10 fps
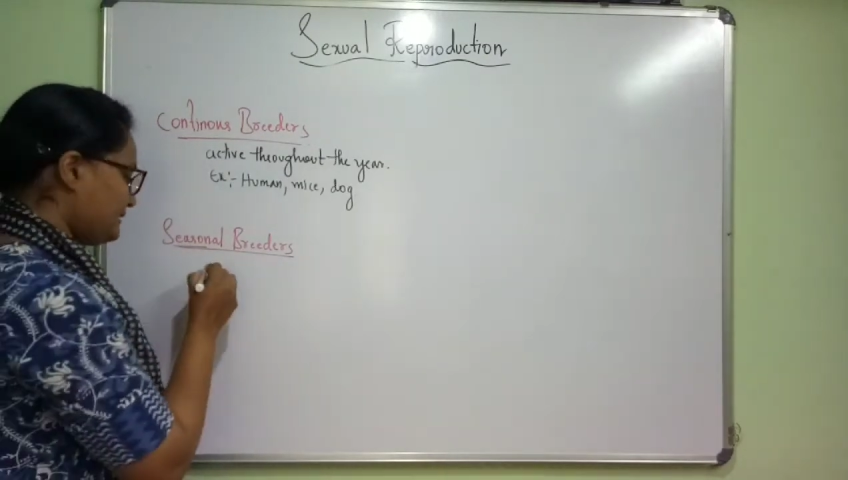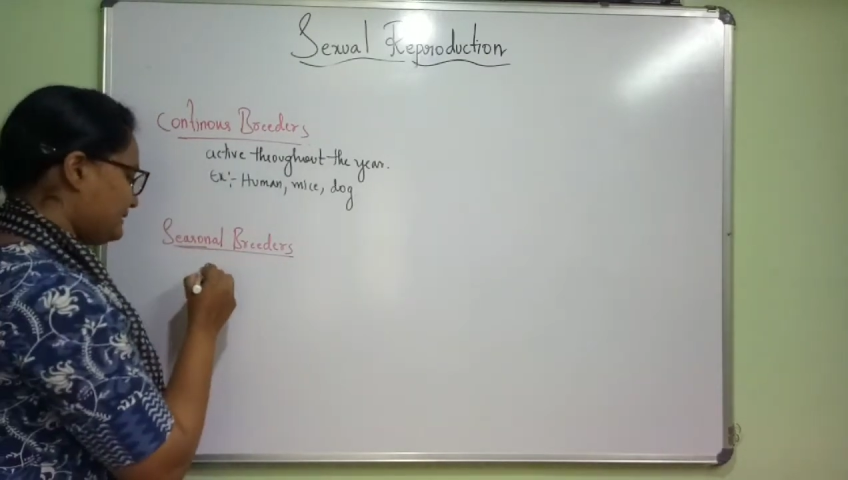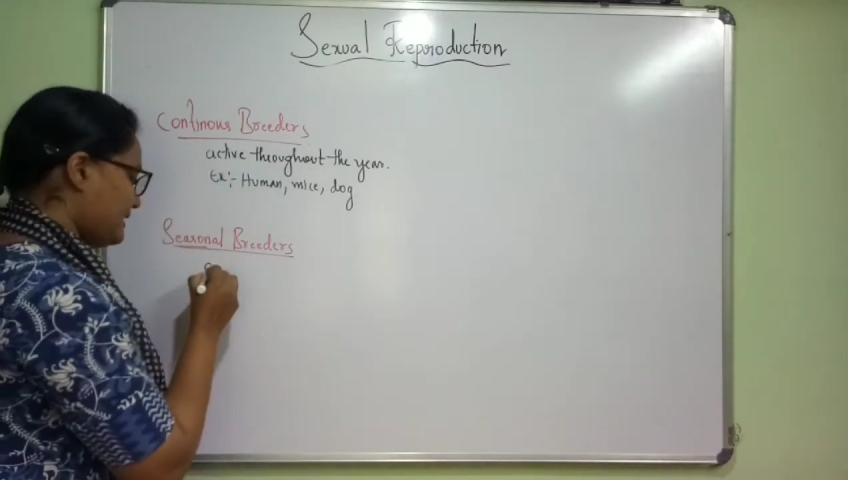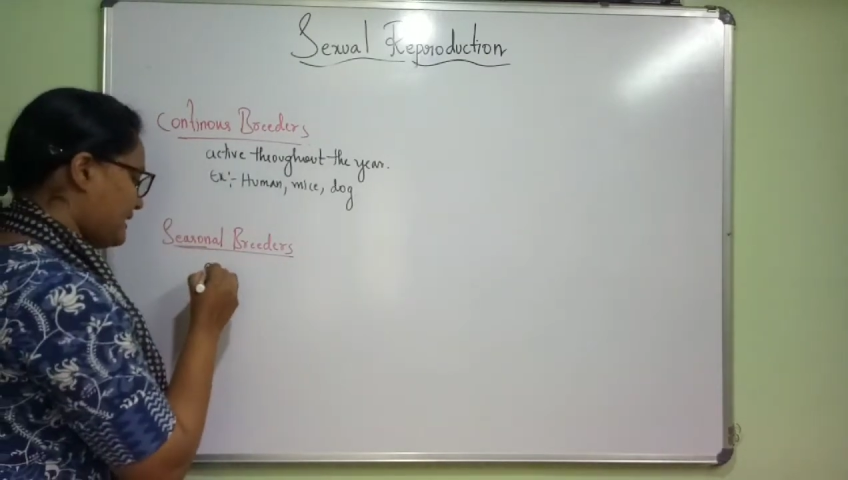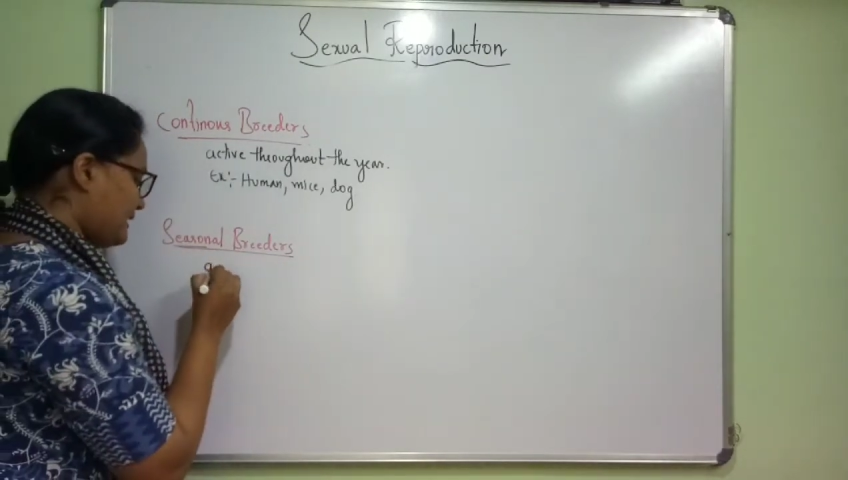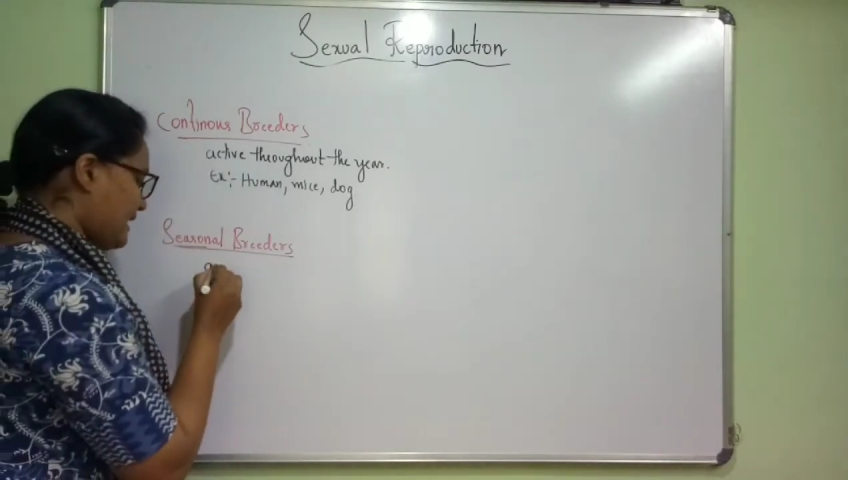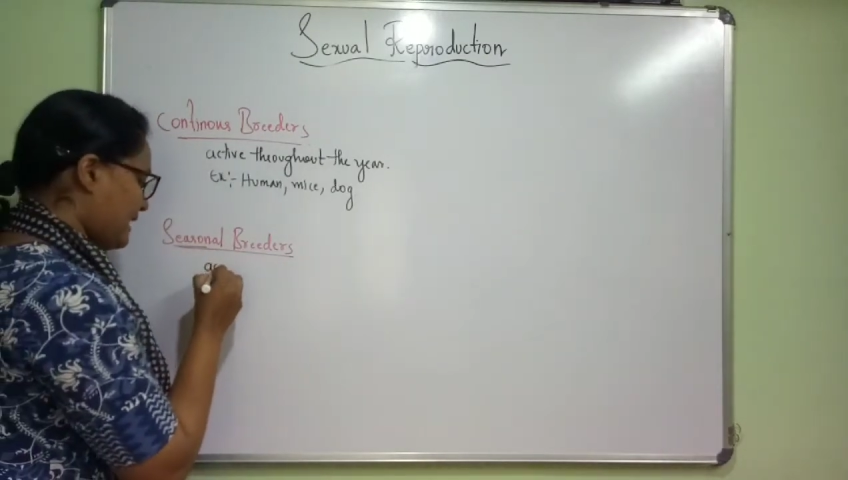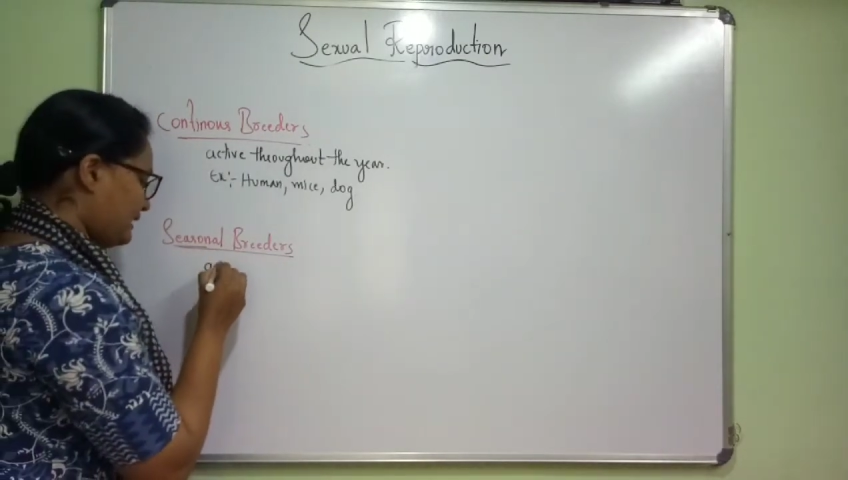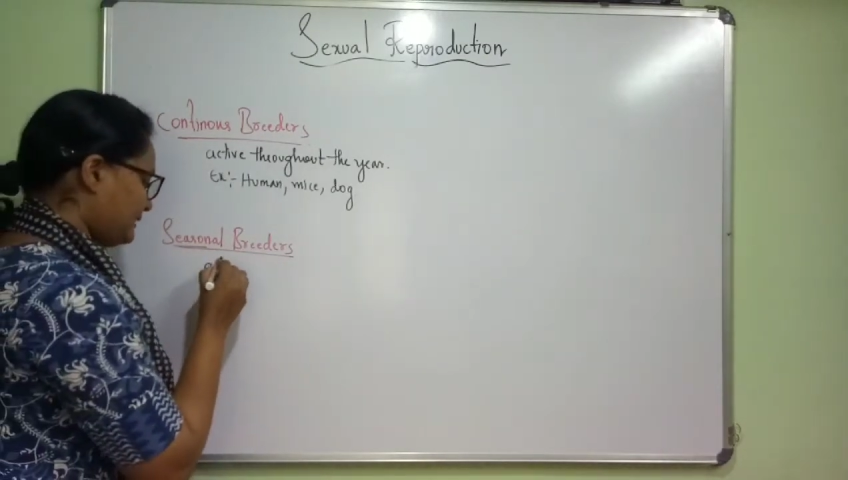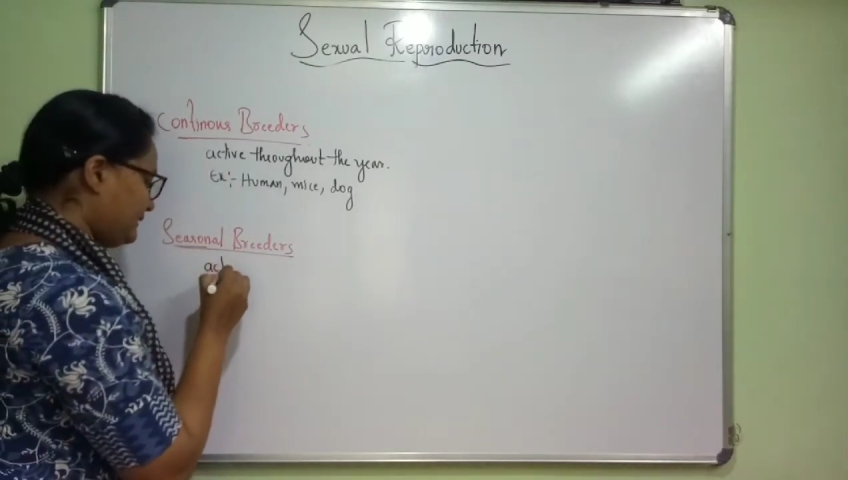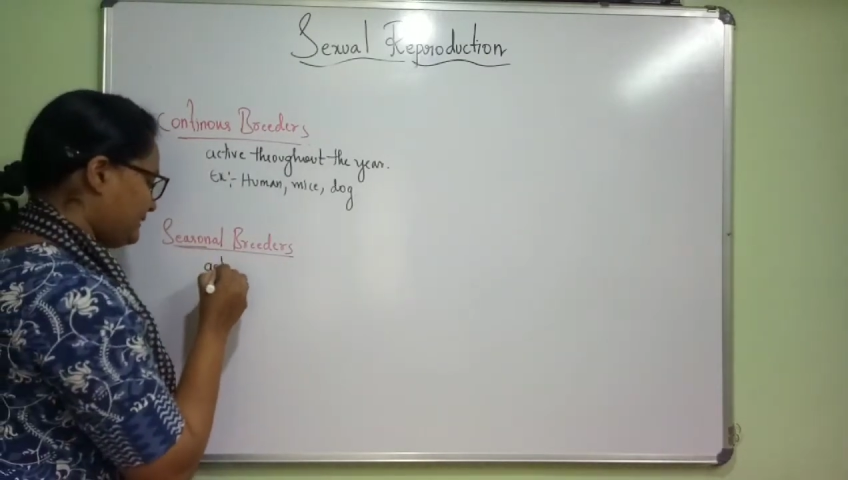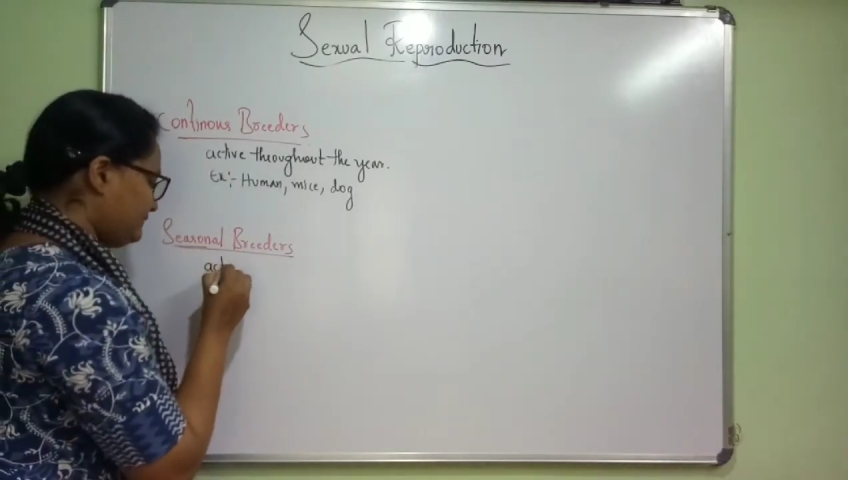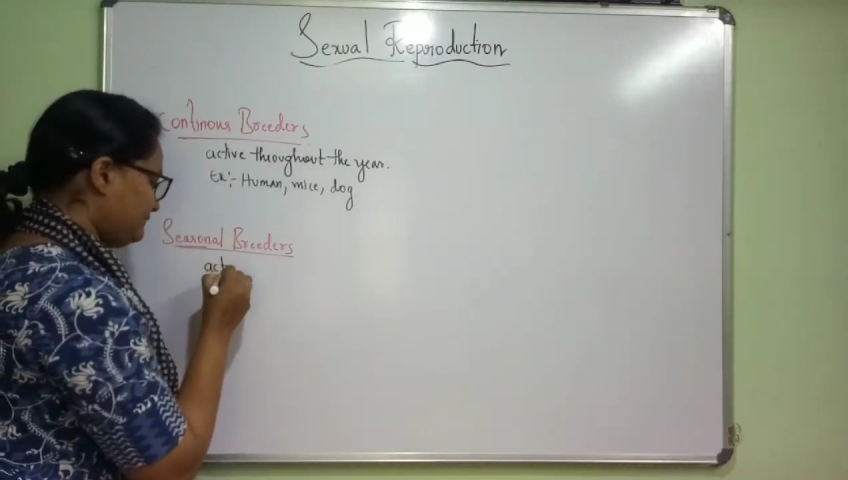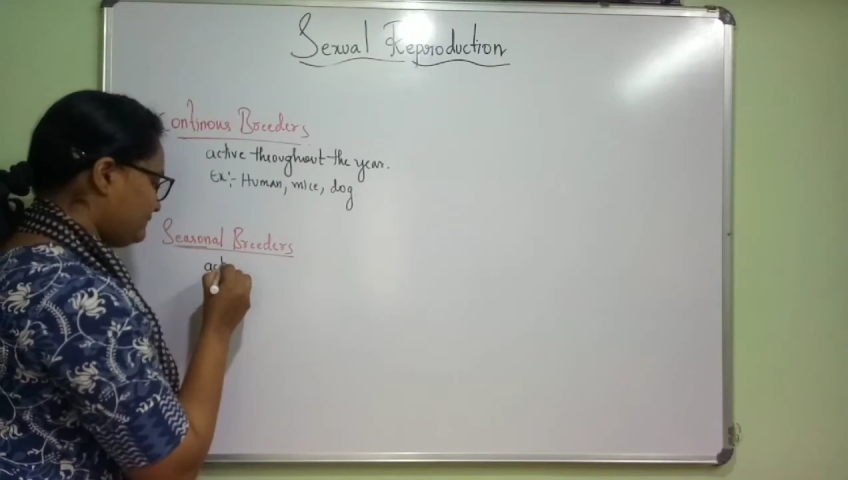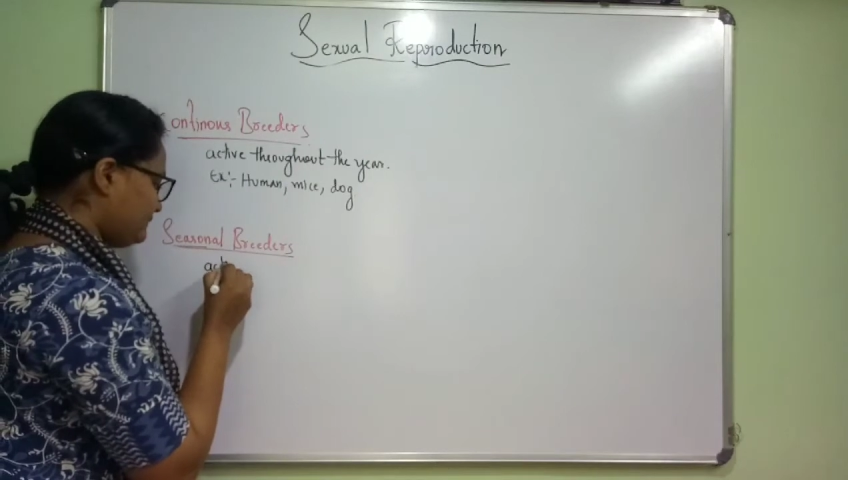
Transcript: they are active